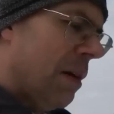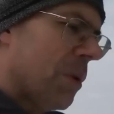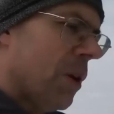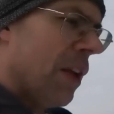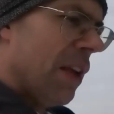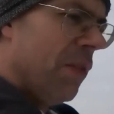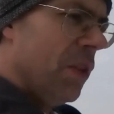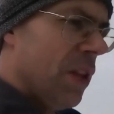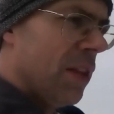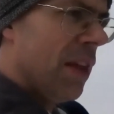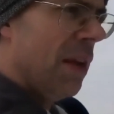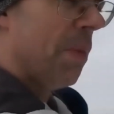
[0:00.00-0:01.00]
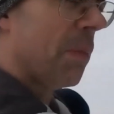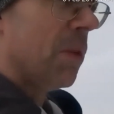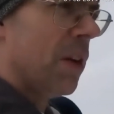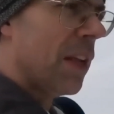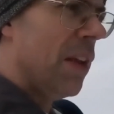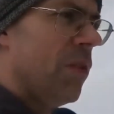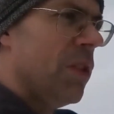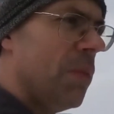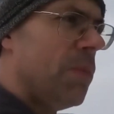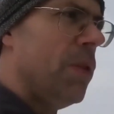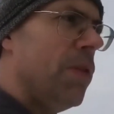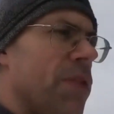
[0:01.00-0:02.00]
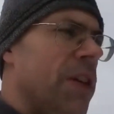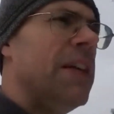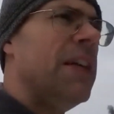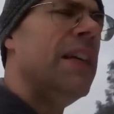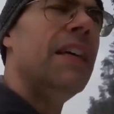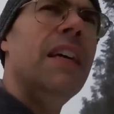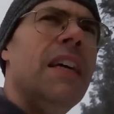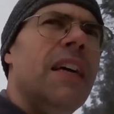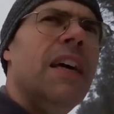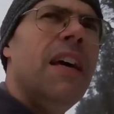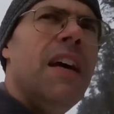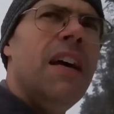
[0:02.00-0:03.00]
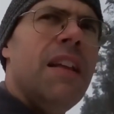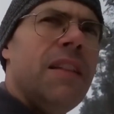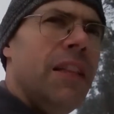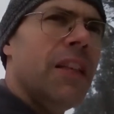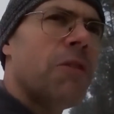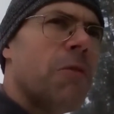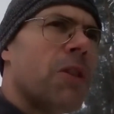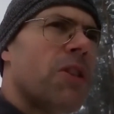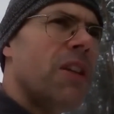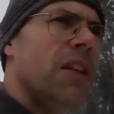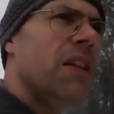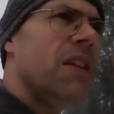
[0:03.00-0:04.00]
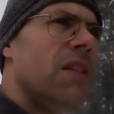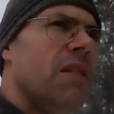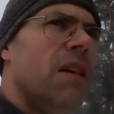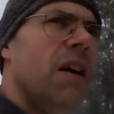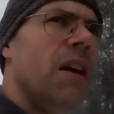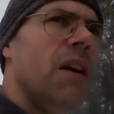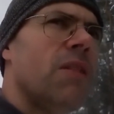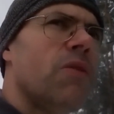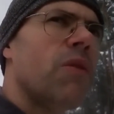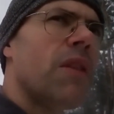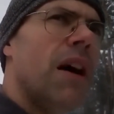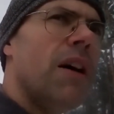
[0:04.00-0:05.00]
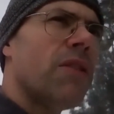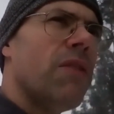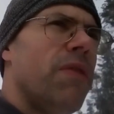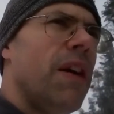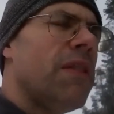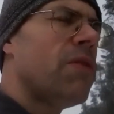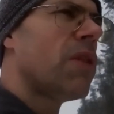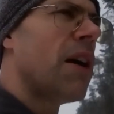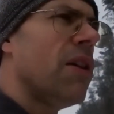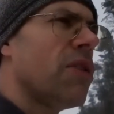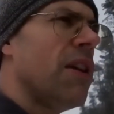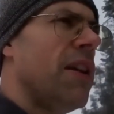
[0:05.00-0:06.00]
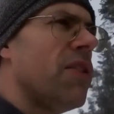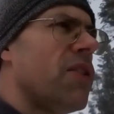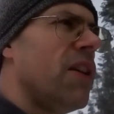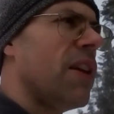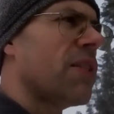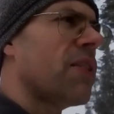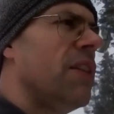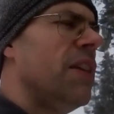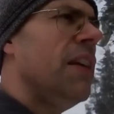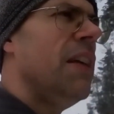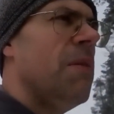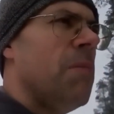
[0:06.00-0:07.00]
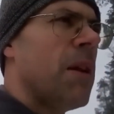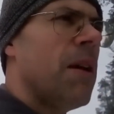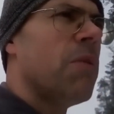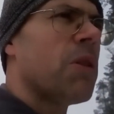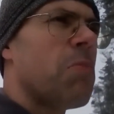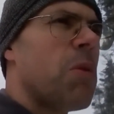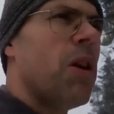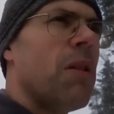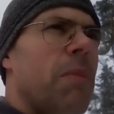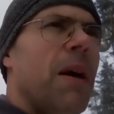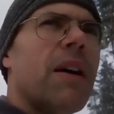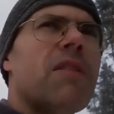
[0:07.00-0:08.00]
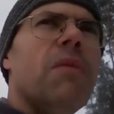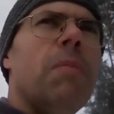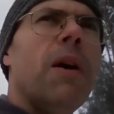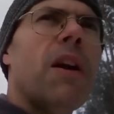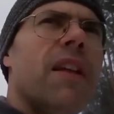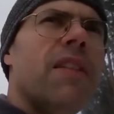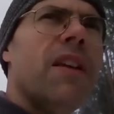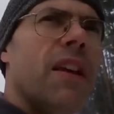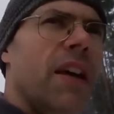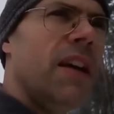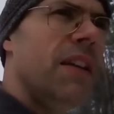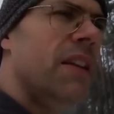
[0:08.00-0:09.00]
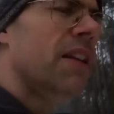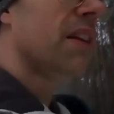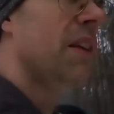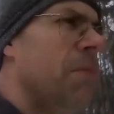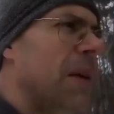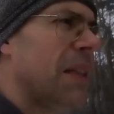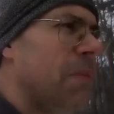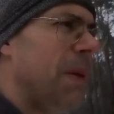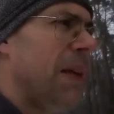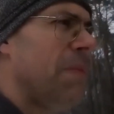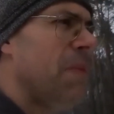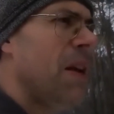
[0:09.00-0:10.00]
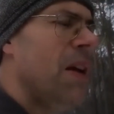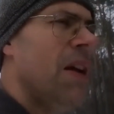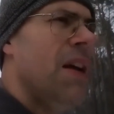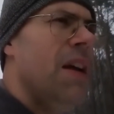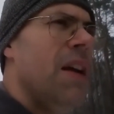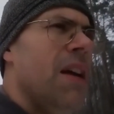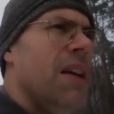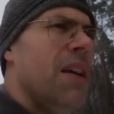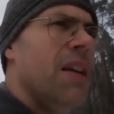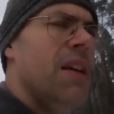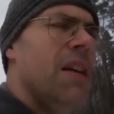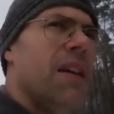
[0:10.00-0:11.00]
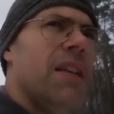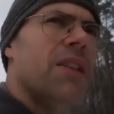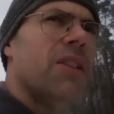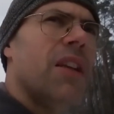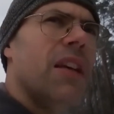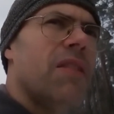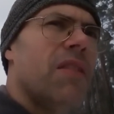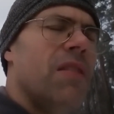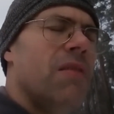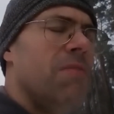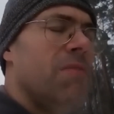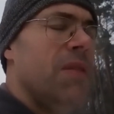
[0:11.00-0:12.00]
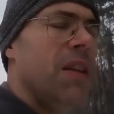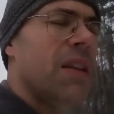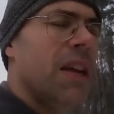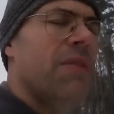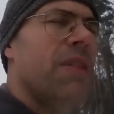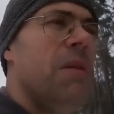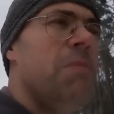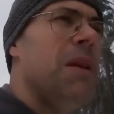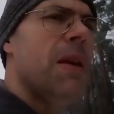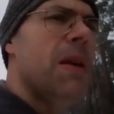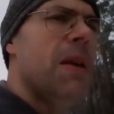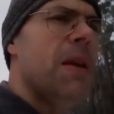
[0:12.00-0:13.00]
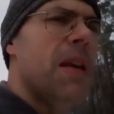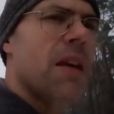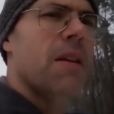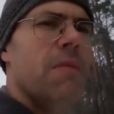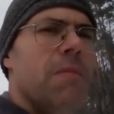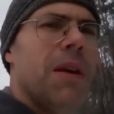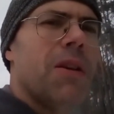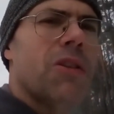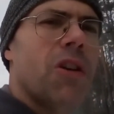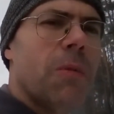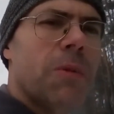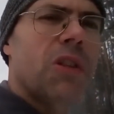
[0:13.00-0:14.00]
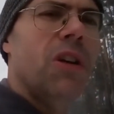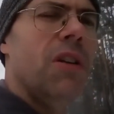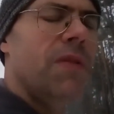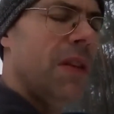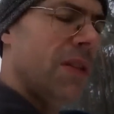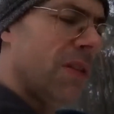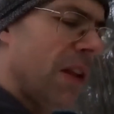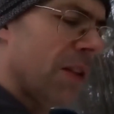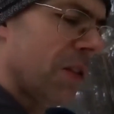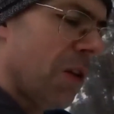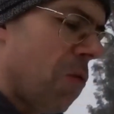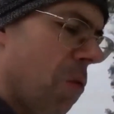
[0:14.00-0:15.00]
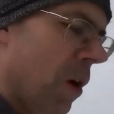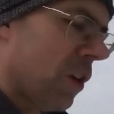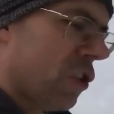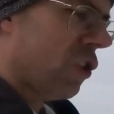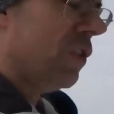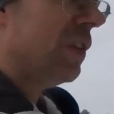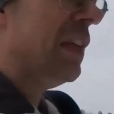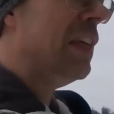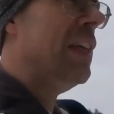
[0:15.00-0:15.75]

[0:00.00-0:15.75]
I'm gonna give you the tape. I'm gonna give you the proof. This was in 2005, 2006. But I was brought back to Poland again. He met me uh, he said they have him meet me because they observe these things they watch